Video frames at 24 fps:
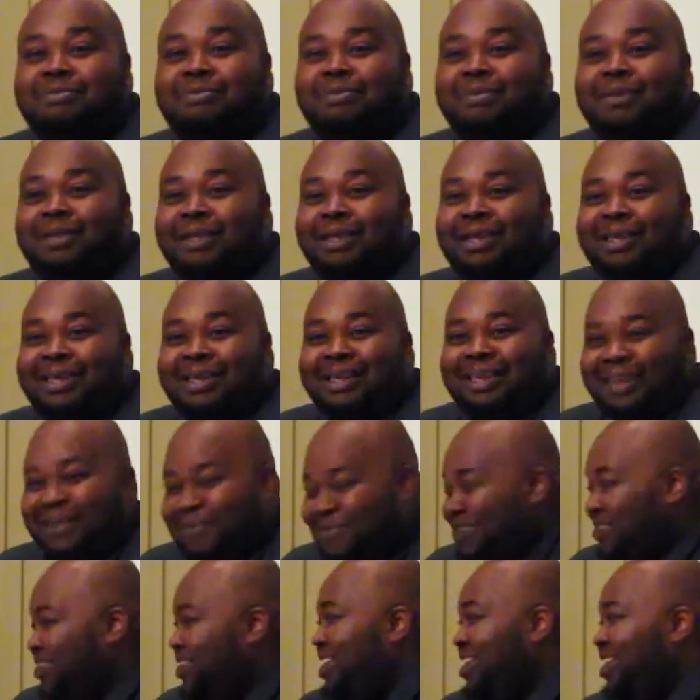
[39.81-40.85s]
If
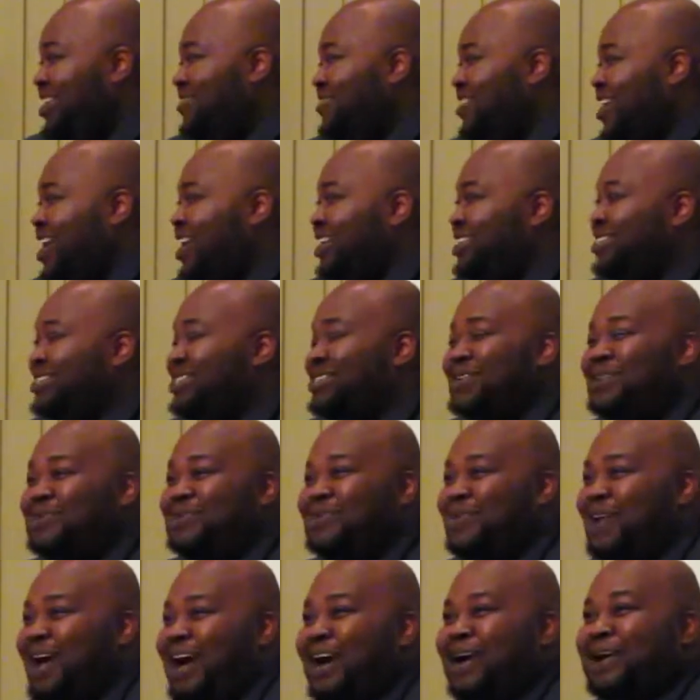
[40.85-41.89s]
you hear
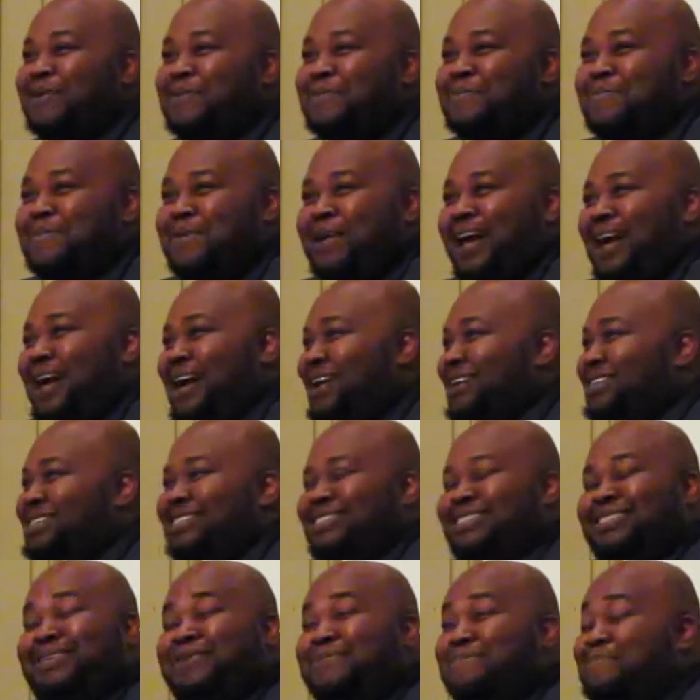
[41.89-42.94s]
Raju, I
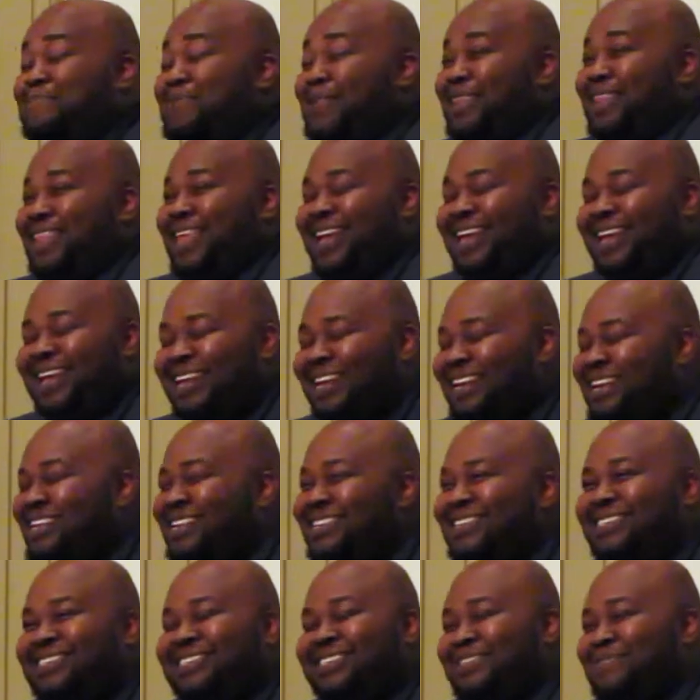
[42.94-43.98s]
just
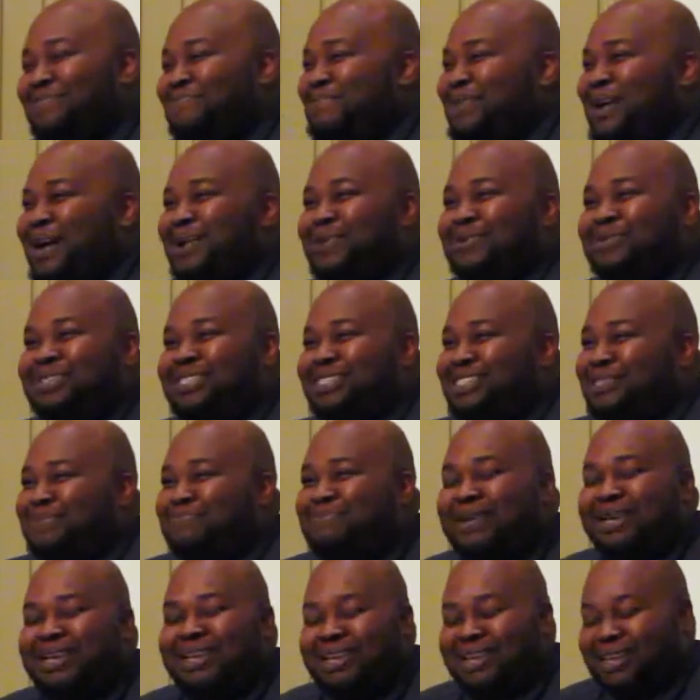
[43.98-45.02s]
complained about his
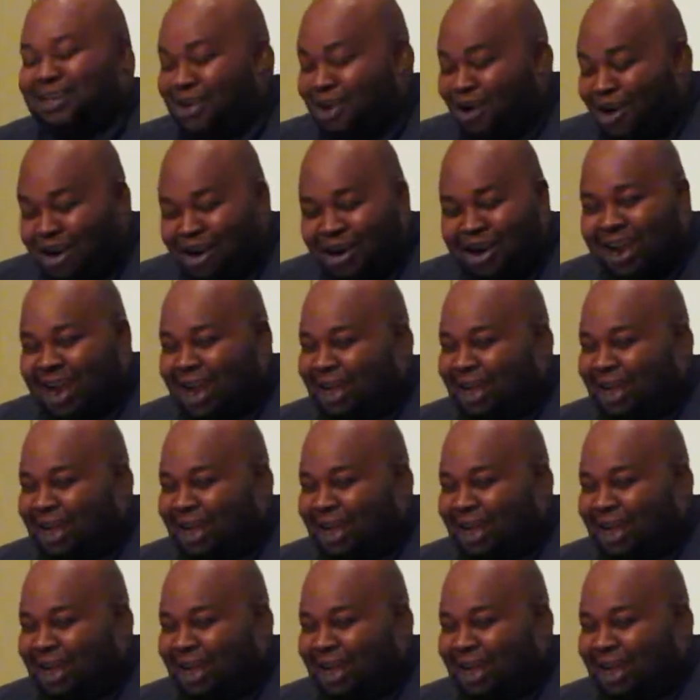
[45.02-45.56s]
being in art.